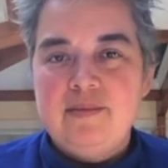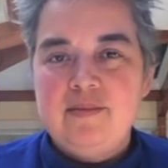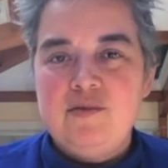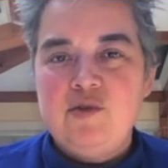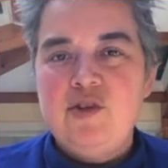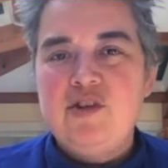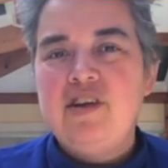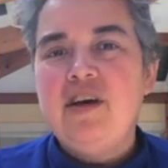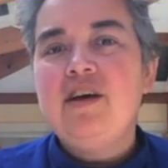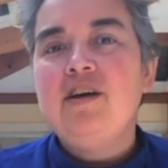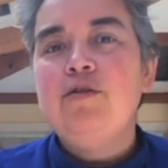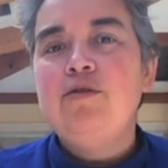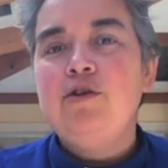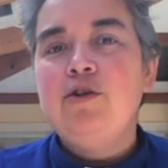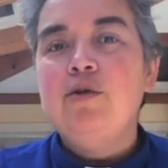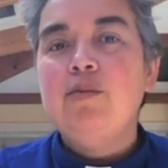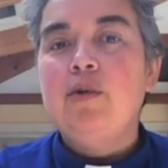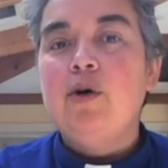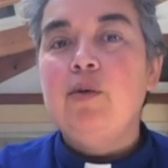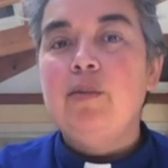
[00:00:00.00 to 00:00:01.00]
So take a few
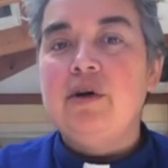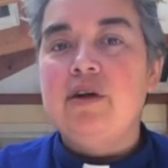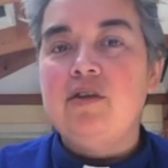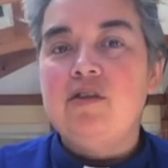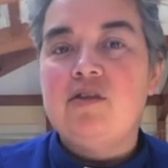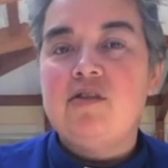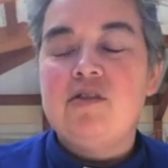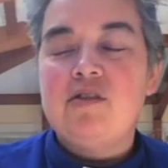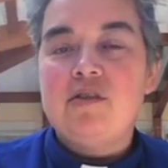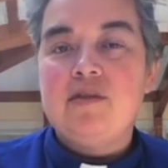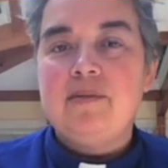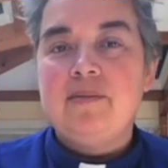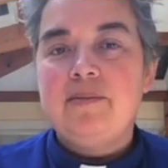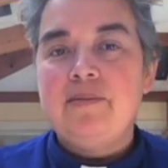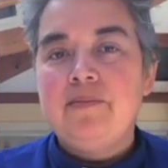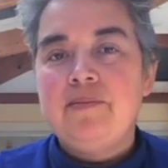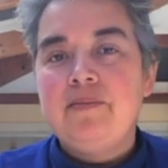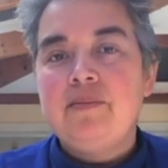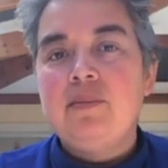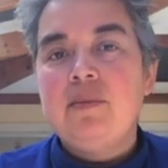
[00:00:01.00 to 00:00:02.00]
moments.
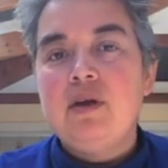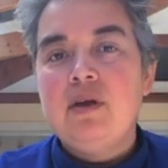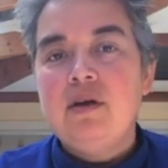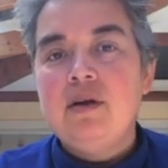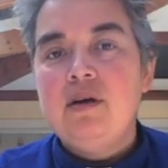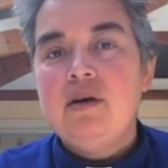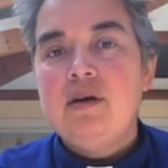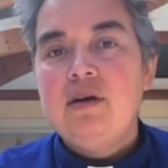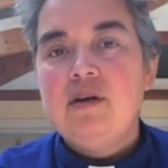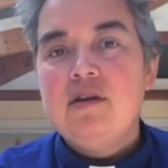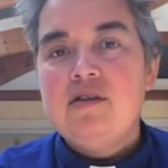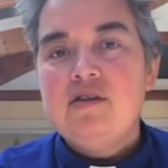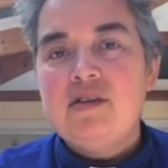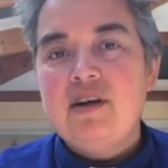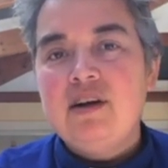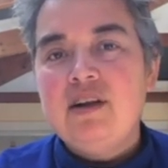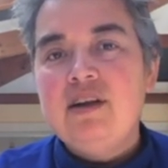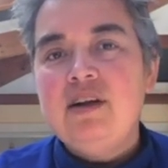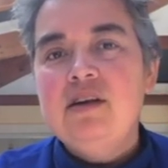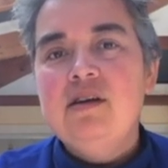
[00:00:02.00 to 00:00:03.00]

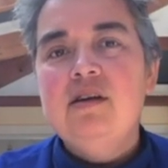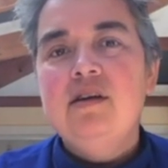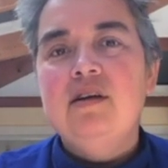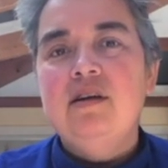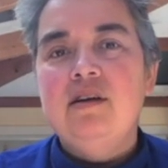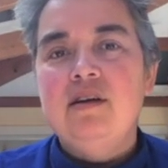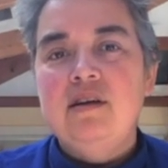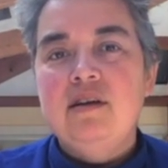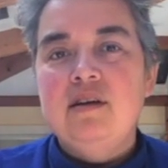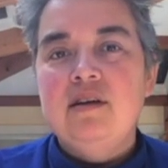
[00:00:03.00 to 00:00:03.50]
Settle in.